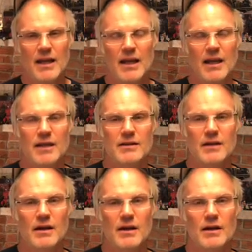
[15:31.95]
and
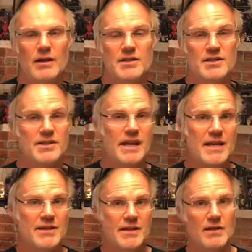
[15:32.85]
uh, it's
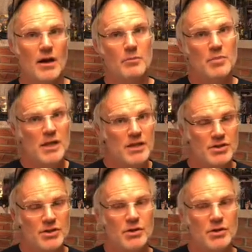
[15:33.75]
Daisy, not Peach,